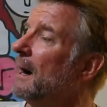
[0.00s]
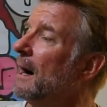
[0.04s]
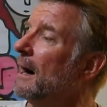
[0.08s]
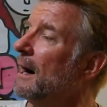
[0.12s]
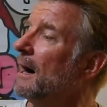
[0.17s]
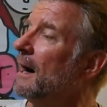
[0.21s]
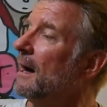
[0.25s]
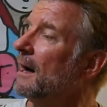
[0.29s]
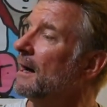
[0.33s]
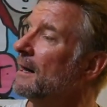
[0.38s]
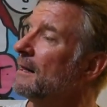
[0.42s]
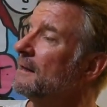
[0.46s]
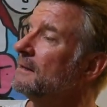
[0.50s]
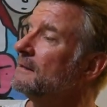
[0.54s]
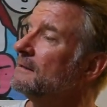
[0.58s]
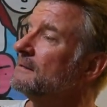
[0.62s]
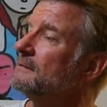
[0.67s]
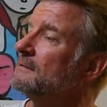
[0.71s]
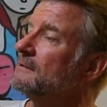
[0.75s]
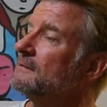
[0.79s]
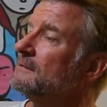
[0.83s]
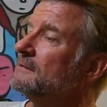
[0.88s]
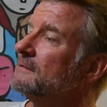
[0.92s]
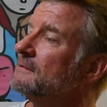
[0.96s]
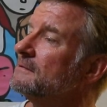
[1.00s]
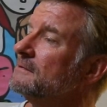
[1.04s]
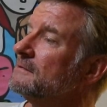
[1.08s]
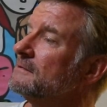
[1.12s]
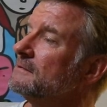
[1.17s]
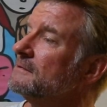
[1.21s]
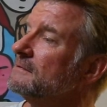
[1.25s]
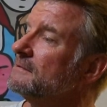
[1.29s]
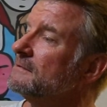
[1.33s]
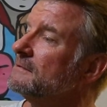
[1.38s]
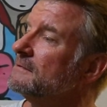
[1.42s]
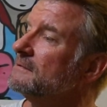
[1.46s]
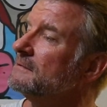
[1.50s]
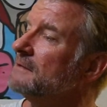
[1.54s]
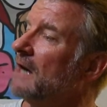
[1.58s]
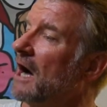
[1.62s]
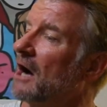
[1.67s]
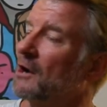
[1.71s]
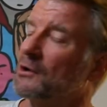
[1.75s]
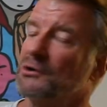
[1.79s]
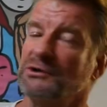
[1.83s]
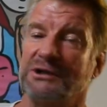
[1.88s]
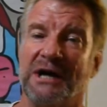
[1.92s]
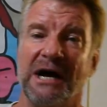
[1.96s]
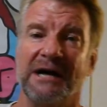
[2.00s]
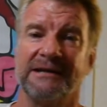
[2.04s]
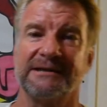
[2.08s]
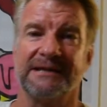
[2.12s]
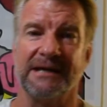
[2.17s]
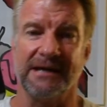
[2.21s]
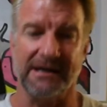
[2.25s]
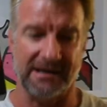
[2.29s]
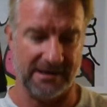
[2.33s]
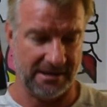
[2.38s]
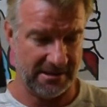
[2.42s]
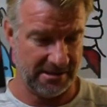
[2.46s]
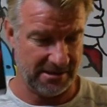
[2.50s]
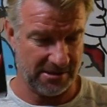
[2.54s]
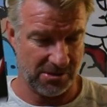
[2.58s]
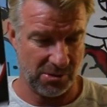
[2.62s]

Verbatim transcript: uh, Hakodate,